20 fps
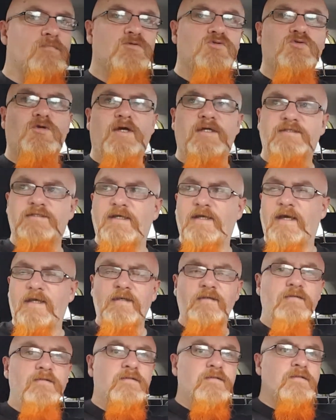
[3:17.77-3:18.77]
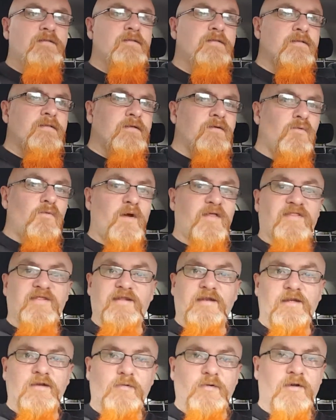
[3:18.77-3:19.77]
Try it again. Whether
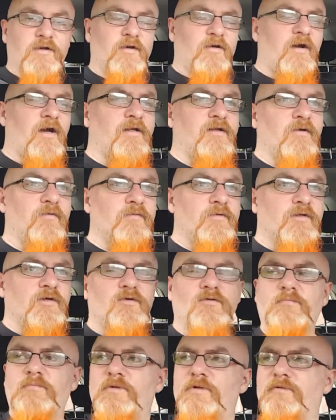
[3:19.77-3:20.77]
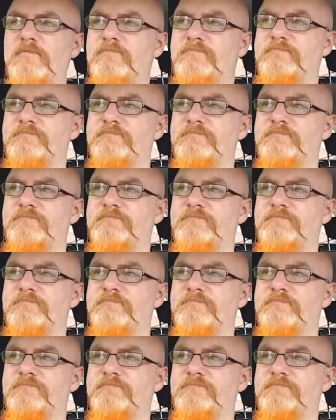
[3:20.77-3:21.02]
they do or not, I don't know, but